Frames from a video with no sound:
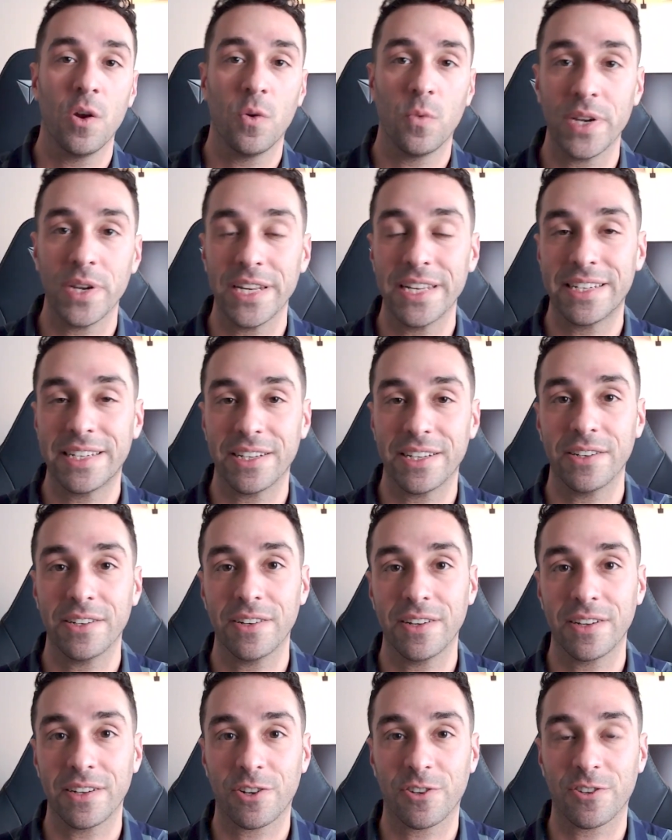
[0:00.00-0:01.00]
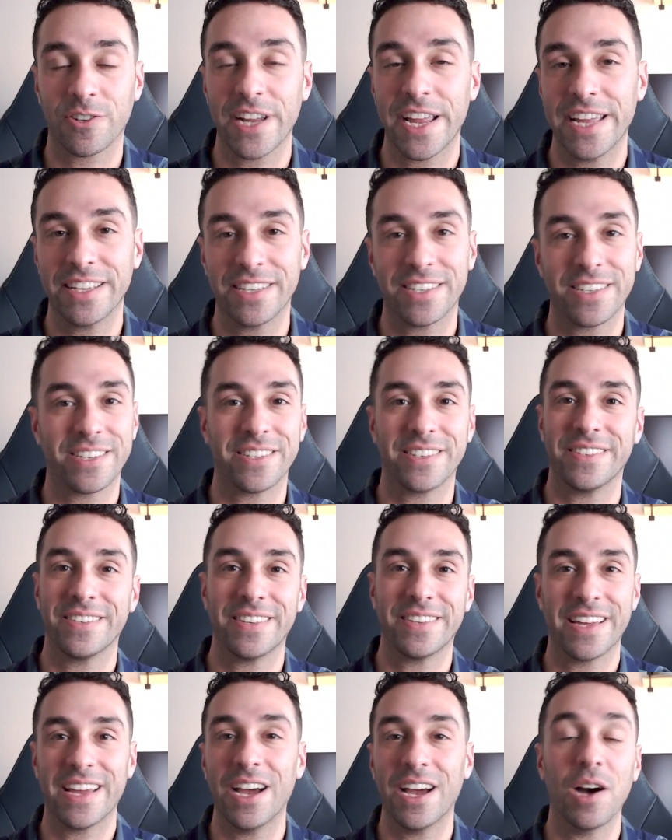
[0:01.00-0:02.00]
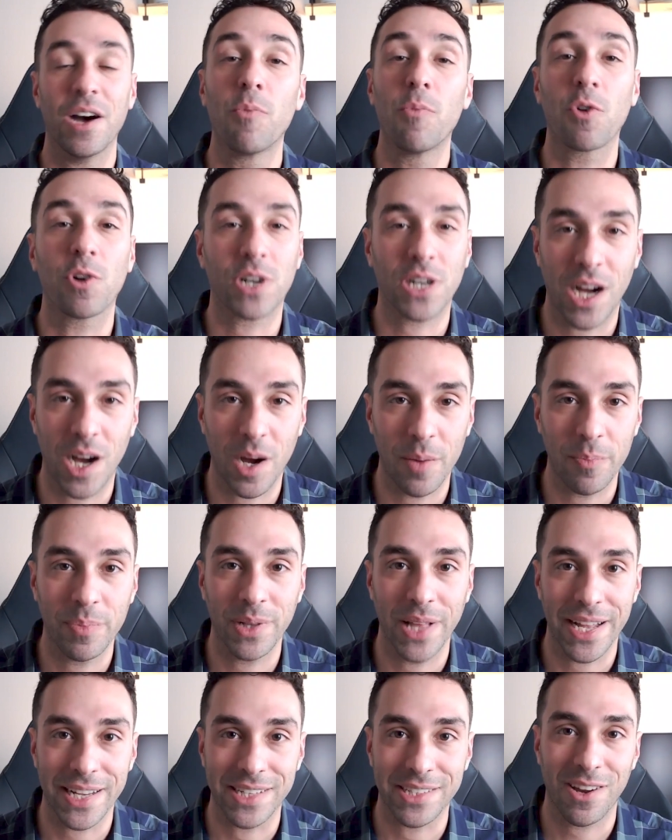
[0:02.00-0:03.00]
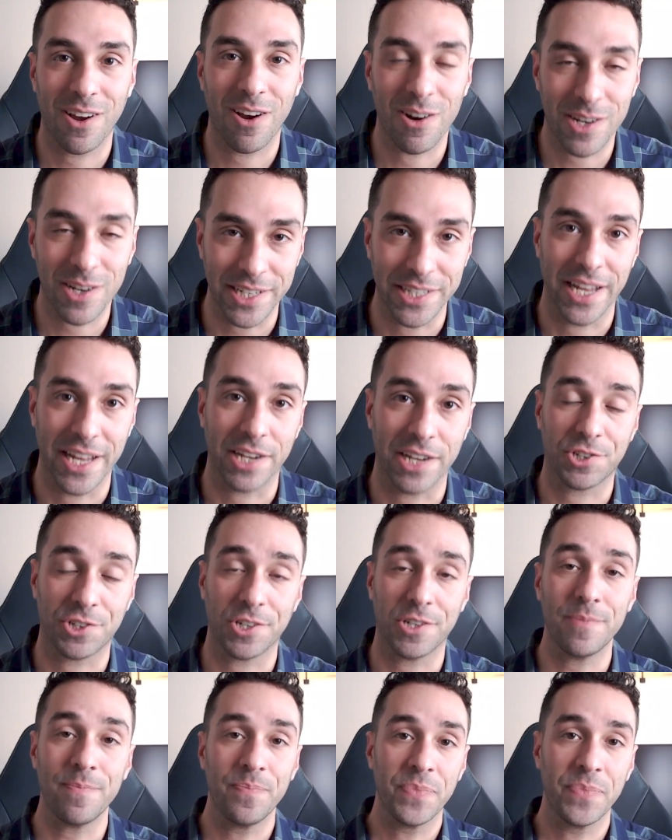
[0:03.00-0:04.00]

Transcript: We need to create a more complex architecture.